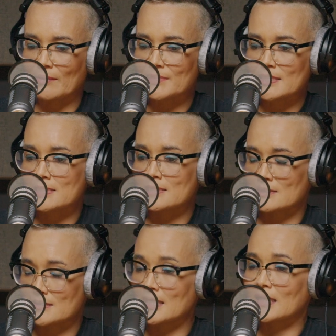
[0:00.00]
up this
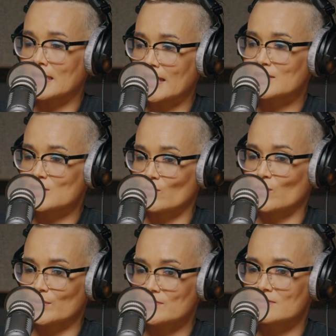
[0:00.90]
staircase
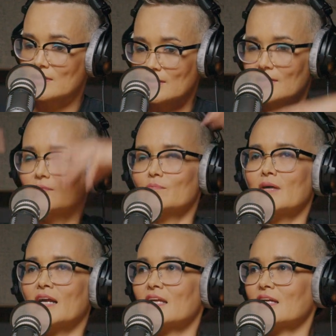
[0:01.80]
towards
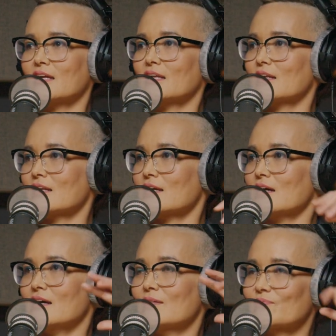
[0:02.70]
money and
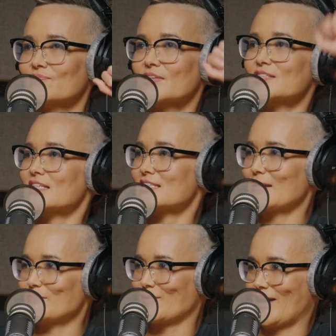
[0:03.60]
ticker
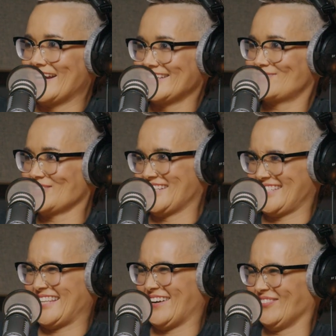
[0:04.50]
tape parades for
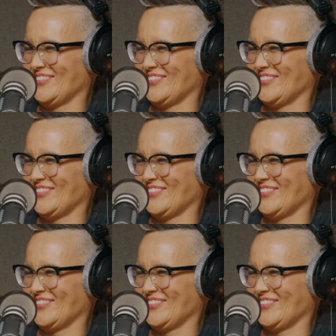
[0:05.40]
yourself.